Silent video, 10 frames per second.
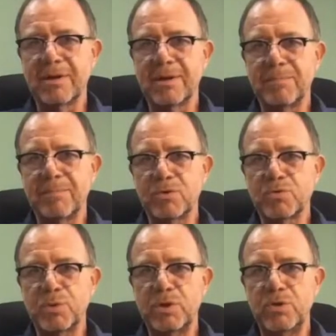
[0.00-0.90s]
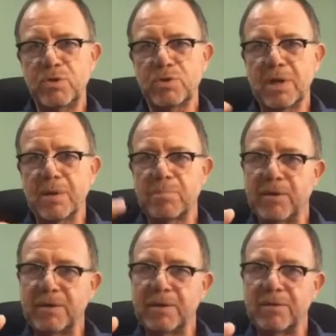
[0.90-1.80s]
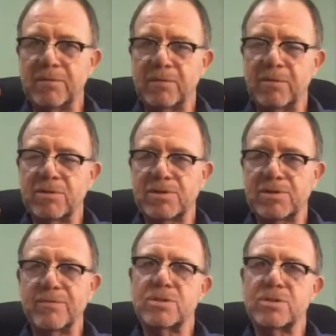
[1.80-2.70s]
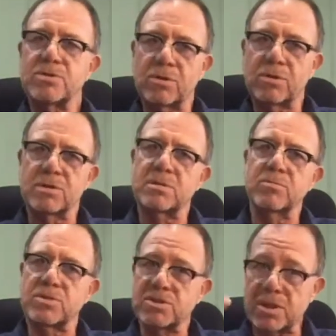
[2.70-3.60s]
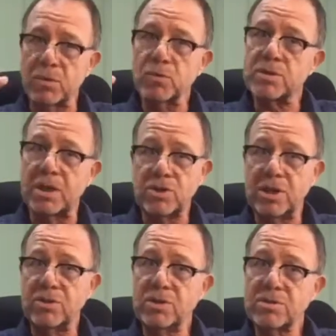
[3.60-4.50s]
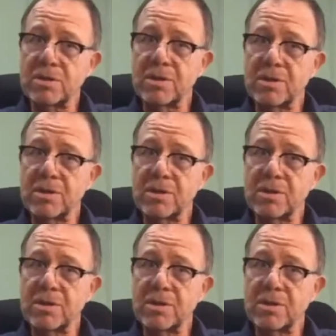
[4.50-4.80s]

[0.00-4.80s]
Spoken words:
Because when you start providing different services to customers, the skill set changes.